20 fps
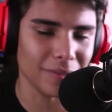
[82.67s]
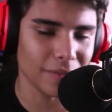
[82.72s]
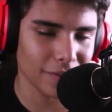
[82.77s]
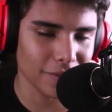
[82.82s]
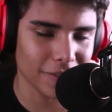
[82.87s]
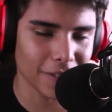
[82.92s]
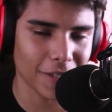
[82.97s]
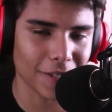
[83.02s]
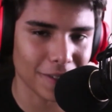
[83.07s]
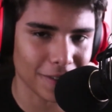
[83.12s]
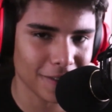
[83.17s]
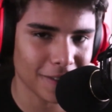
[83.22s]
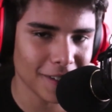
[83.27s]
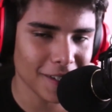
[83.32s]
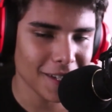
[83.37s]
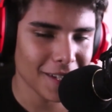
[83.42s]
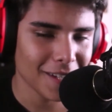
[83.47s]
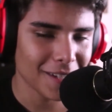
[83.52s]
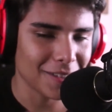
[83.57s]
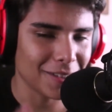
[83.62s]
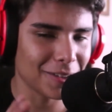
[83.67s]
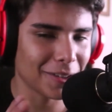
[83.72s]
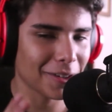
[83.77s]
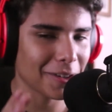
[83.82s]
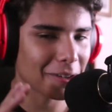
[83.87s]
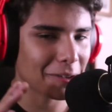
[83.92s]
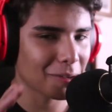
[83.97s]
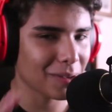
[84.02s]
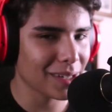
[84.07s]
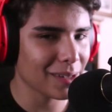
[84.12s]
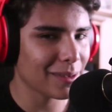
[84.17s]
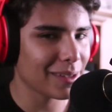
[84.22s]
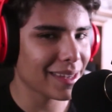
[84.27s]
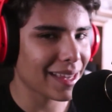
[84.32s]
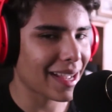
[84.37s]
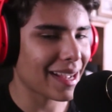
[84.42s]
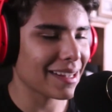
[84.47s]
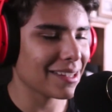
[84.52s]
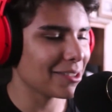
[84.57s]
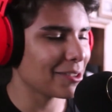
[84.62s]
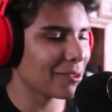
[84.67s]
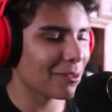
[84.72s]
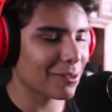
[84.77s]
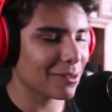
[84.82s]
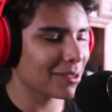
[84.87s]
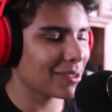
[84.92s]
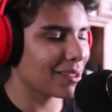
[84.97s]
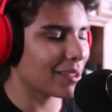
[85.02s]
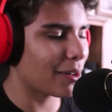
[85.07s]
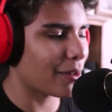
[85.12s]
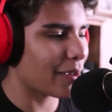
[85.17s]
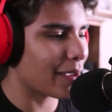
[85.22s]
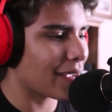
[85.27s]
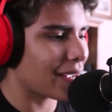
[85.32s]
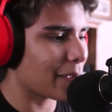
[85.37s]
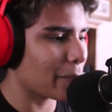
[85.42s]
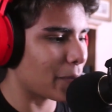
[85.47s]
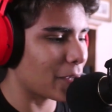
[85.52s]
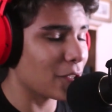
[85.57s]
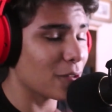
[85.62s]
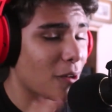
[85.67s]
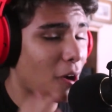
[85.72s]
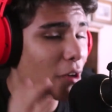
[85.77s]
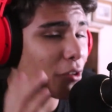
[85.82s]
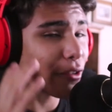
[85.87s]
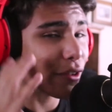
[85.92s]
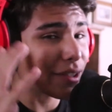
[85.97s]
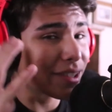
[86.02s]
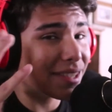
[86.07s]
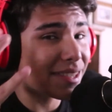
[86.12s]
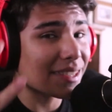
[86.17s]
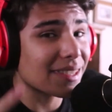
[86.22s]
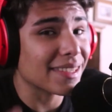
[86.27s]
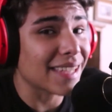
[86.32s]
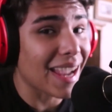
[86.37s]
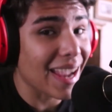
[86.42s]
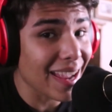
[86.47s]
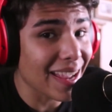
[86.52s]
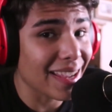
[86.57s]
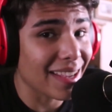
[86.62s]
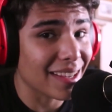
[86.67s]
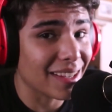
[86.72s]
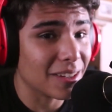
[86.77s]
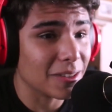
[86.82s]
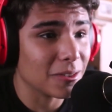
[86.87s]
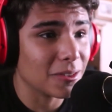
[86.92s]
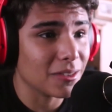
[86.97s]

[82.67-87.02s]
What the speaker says: No, you don't agree with that. You don't, but you understand.